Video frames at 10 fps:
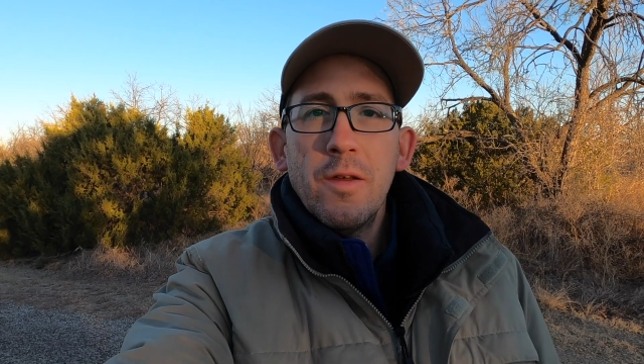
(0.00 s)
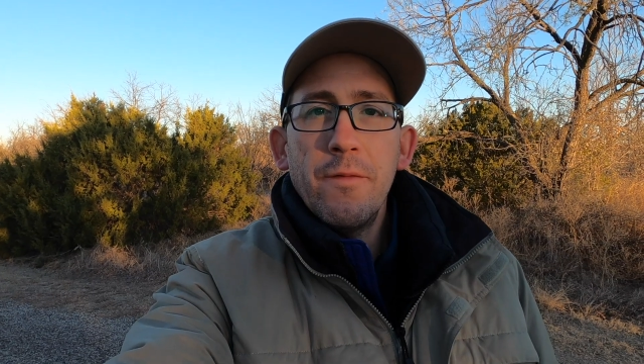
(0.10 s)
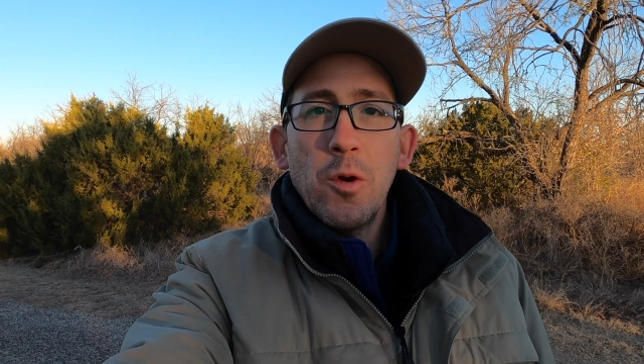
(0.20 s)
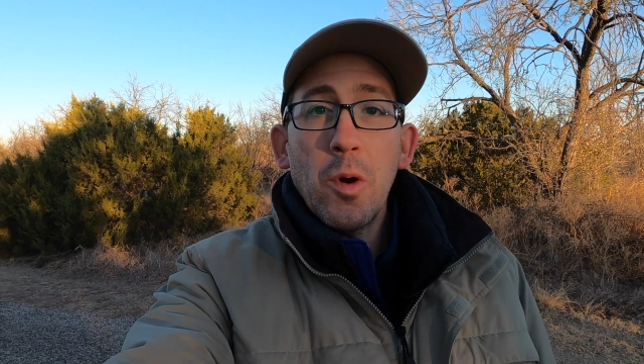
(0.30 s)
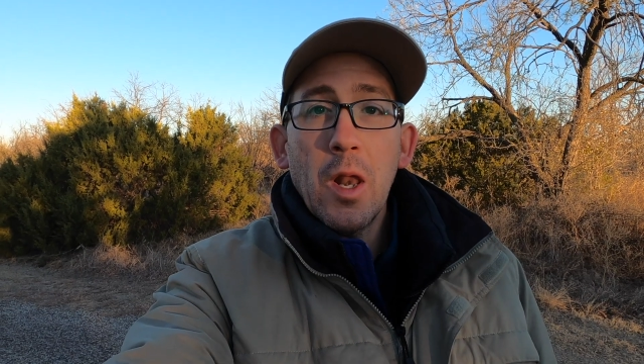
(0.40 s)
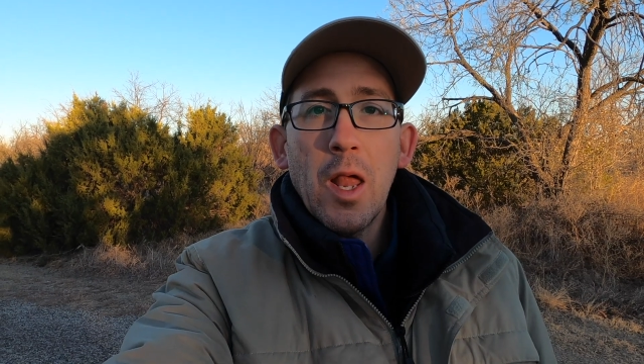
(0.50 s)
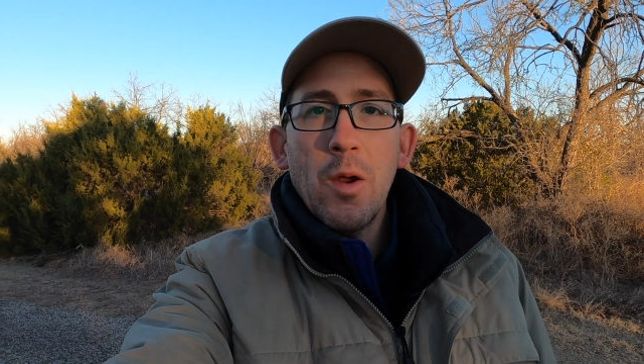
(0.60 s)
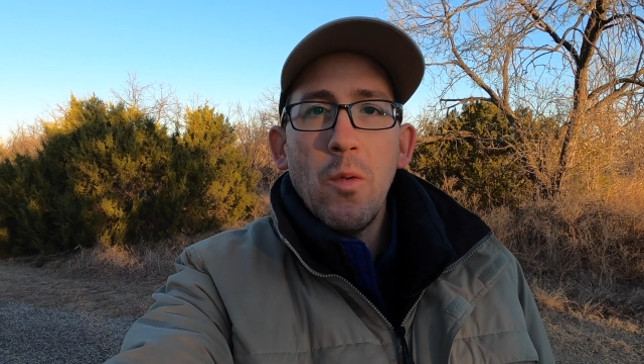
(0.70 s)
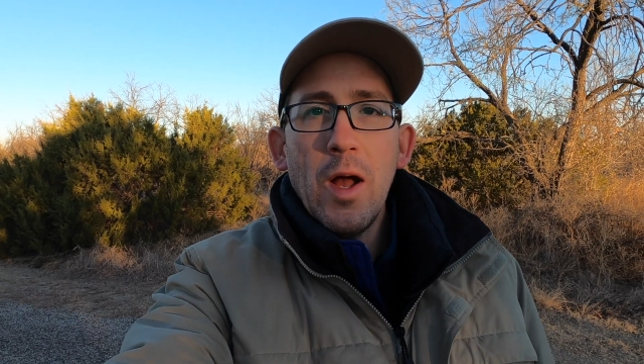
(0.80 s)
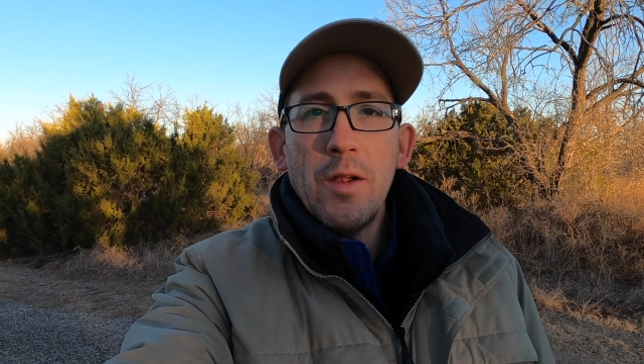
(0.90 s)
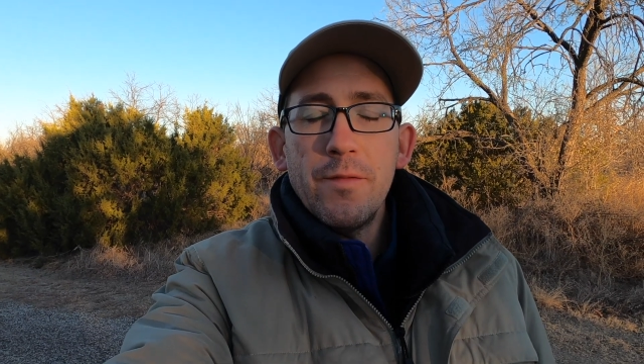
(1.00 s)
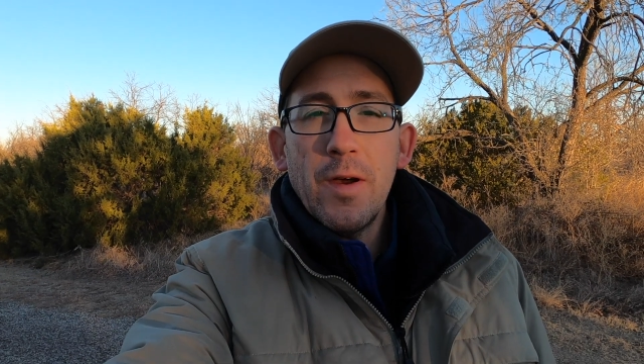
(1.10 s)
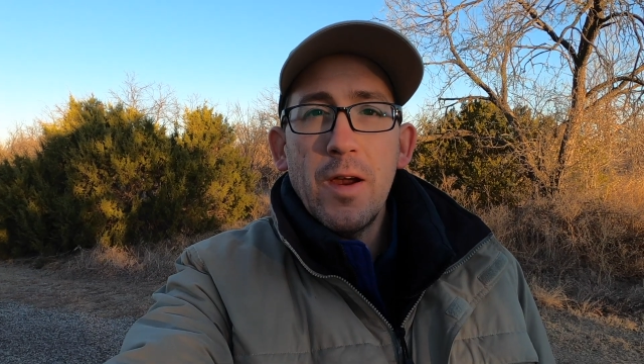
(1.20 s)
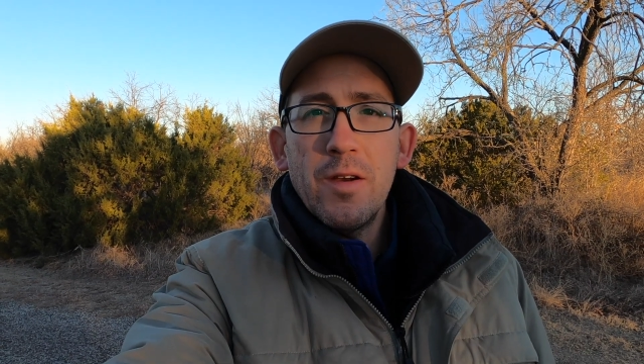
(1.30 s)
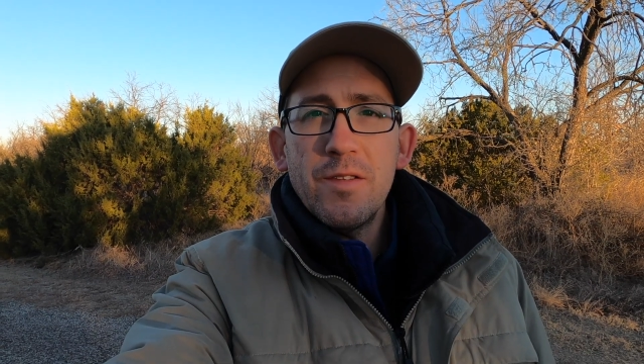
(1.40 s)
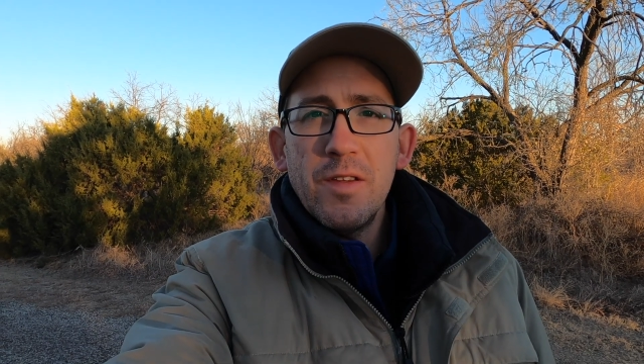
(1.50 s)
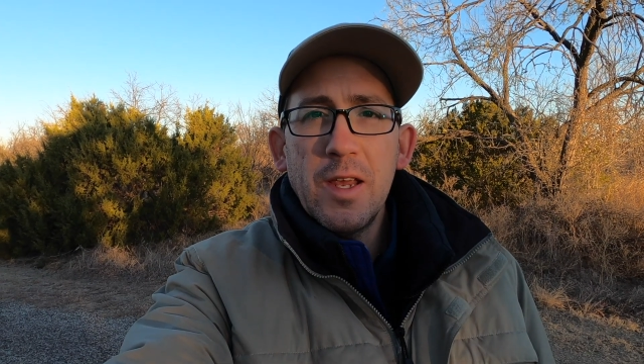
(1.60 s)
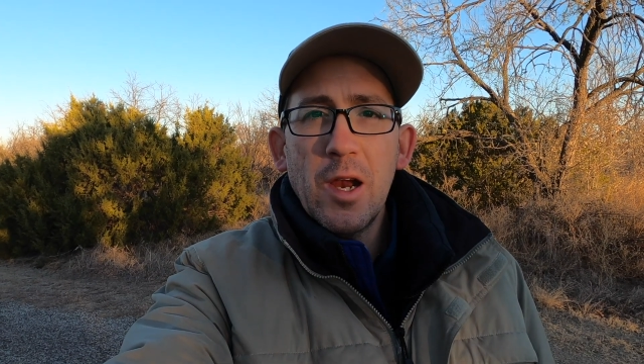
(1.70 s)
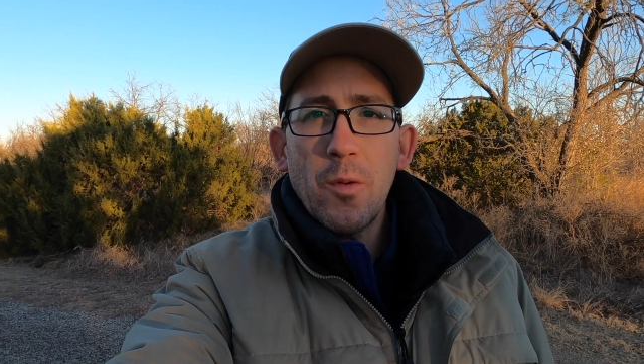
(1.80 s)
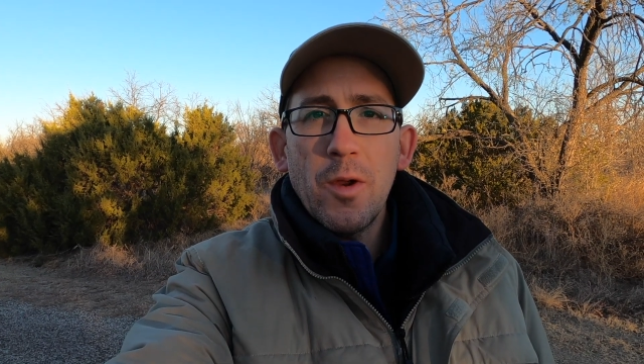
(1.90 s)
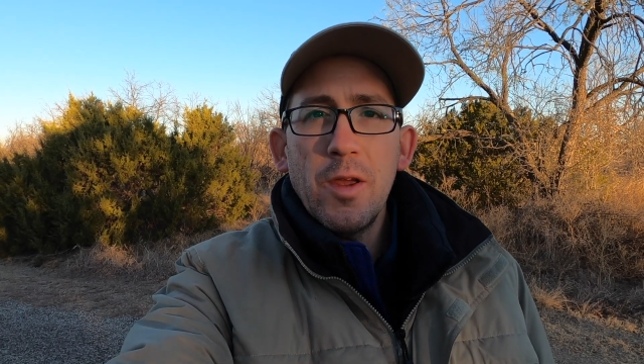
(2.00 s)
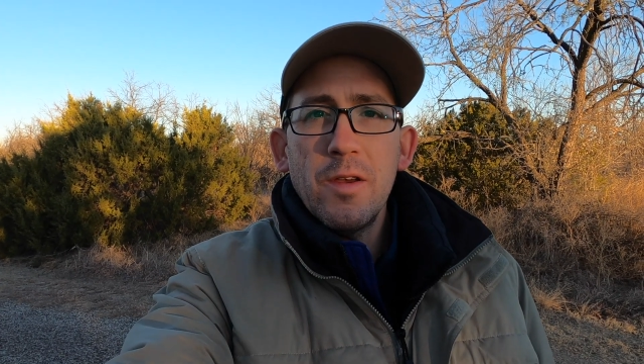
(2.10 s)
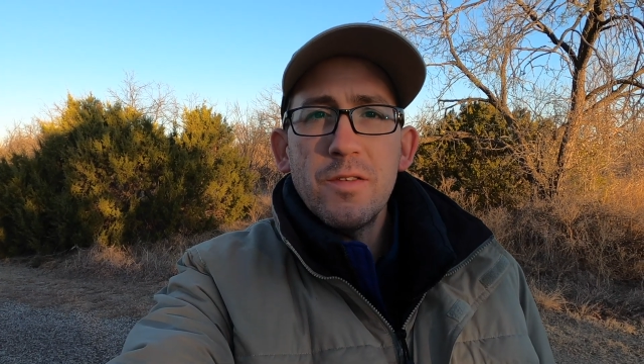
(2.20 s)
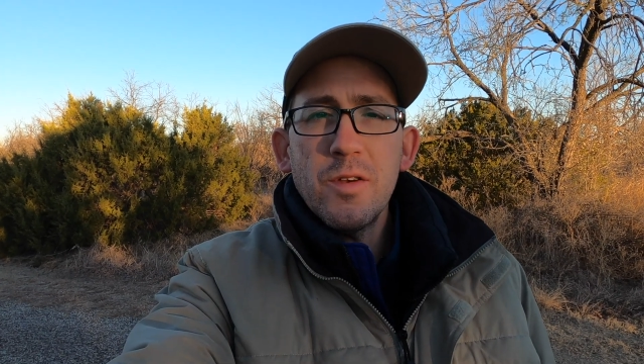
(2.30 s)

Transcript: There were a lot of wildfires in the area,